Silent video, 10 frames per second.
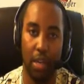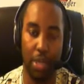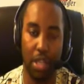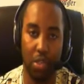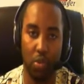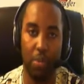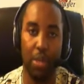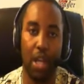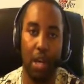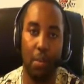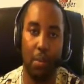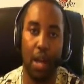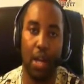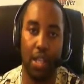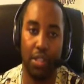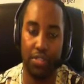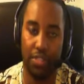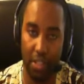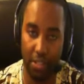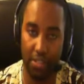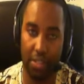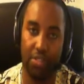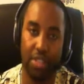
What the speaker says: Because we become American citizens,